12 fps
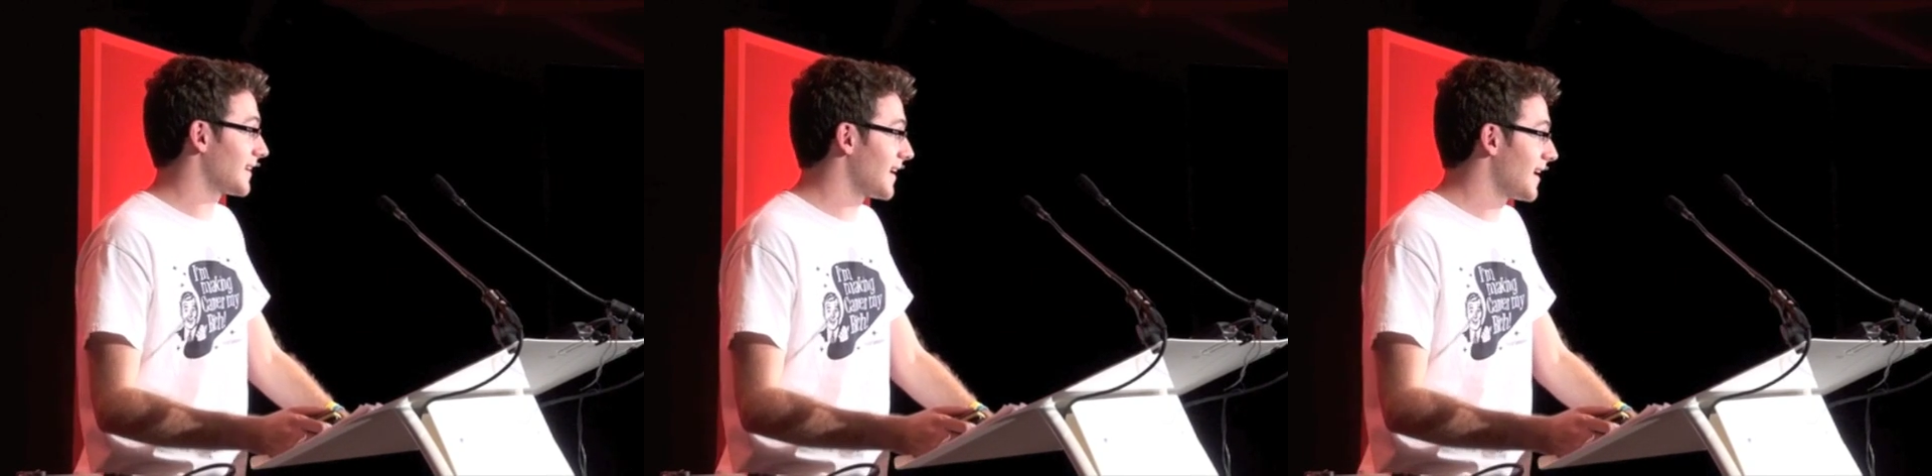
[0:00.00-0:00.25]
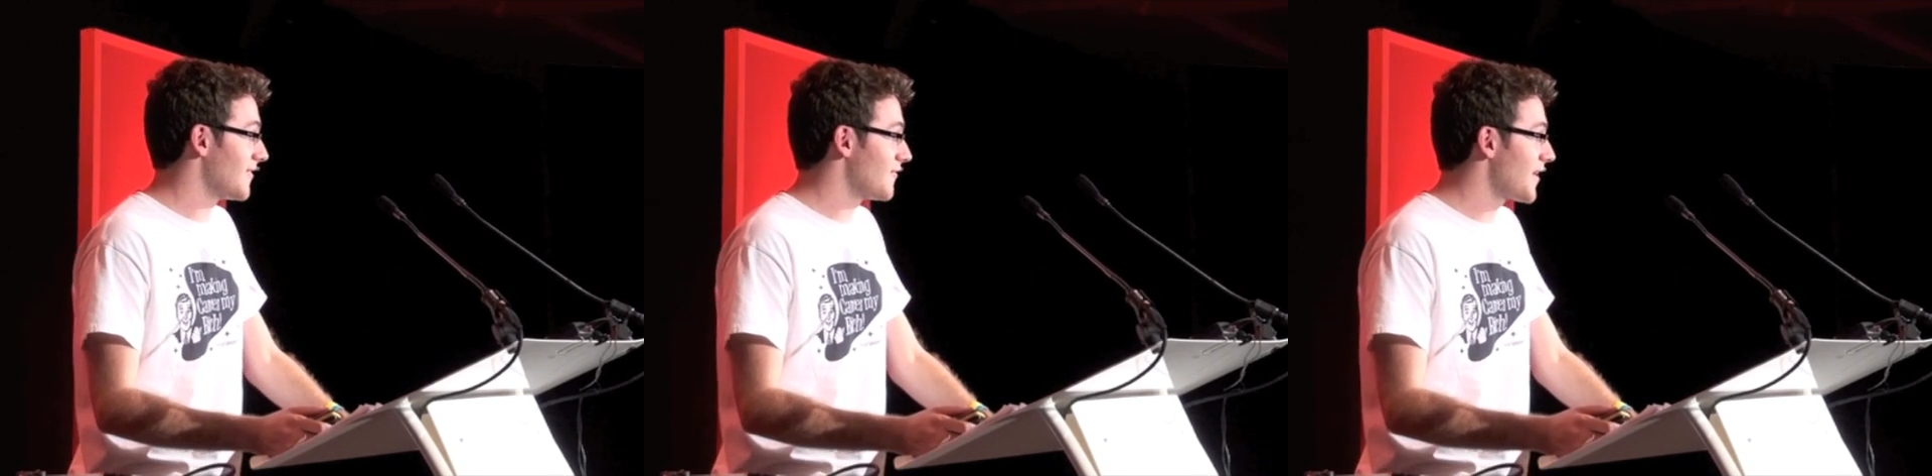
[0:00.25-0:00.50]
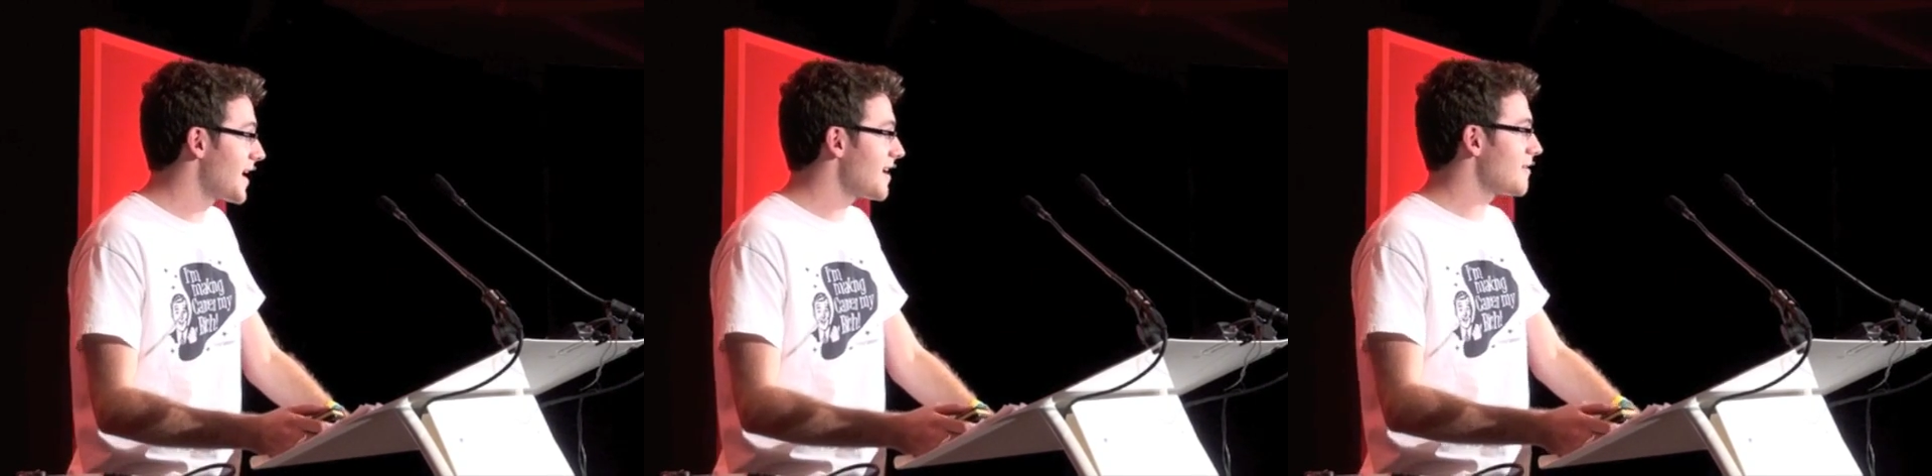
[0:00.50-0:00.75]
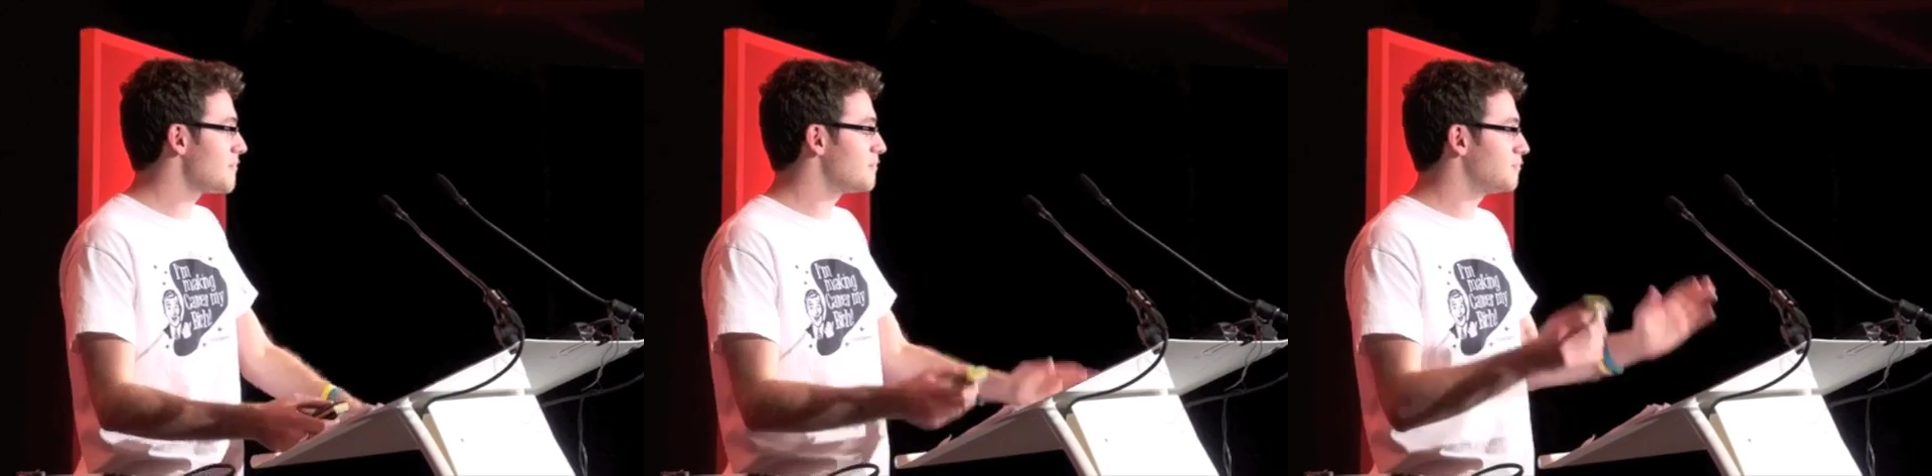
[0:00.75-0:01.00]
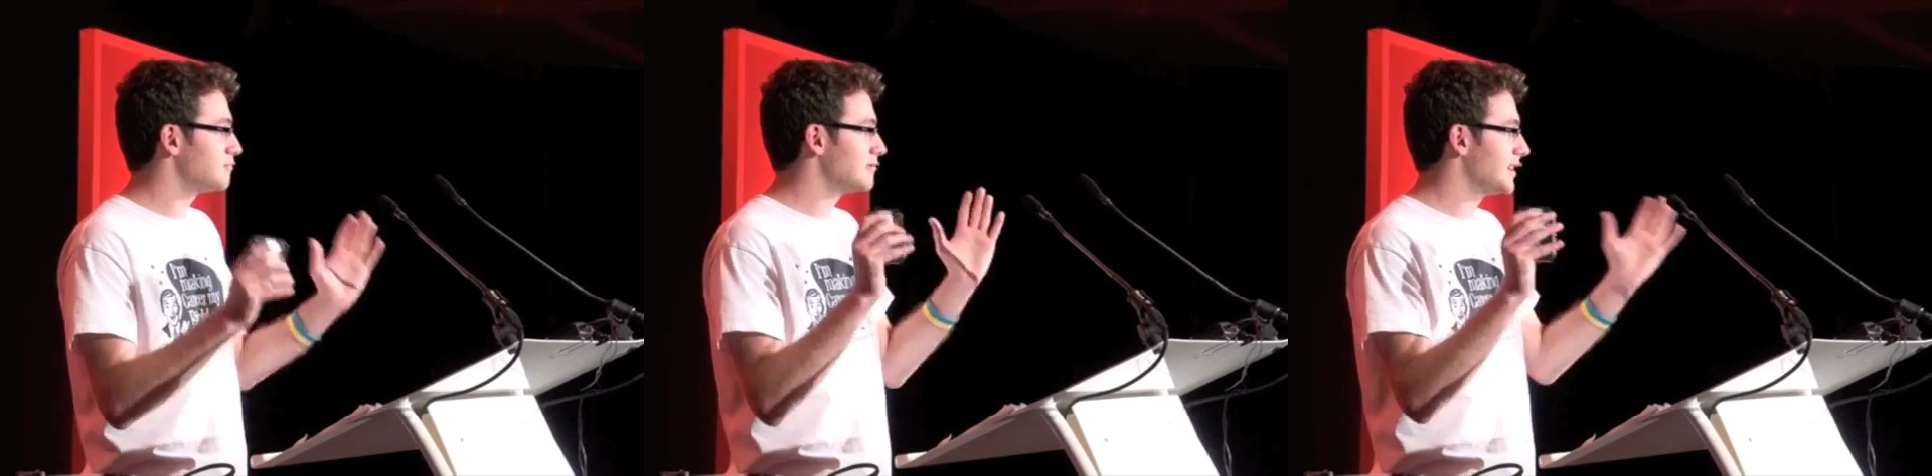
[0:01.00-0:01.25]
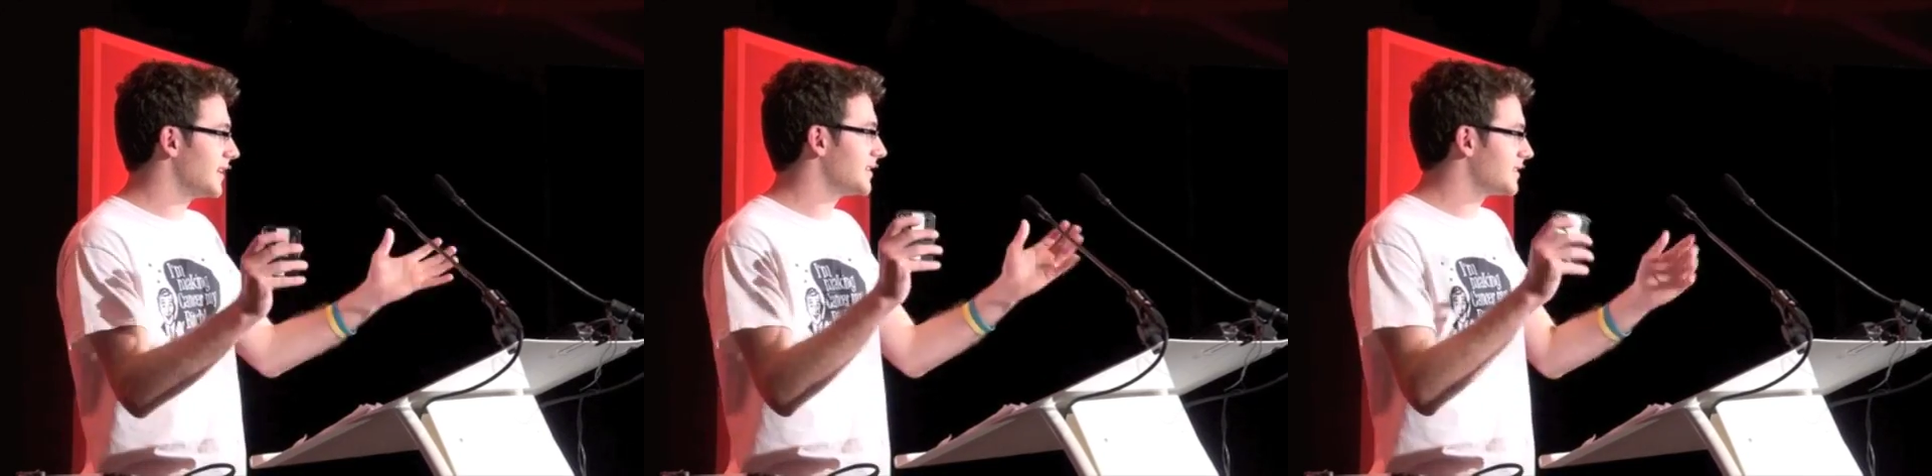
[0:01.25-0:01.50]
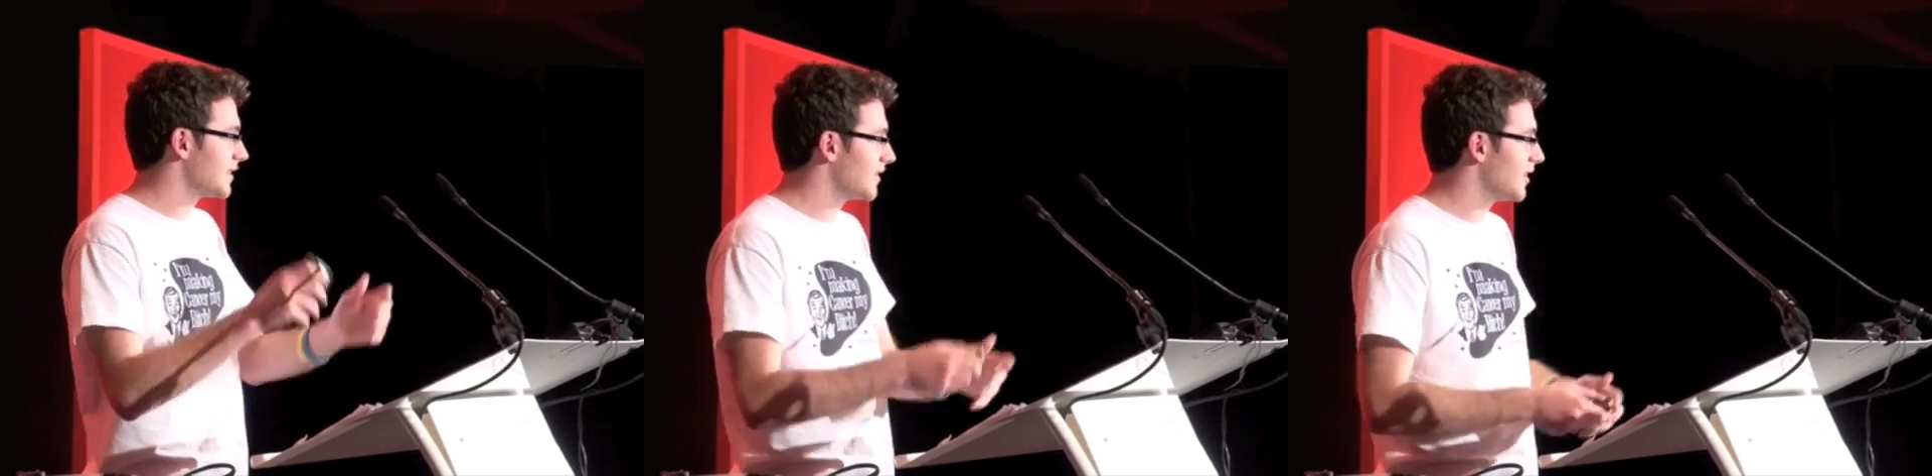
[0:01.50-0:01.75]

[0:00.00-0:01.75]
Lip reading: and they are brilliant.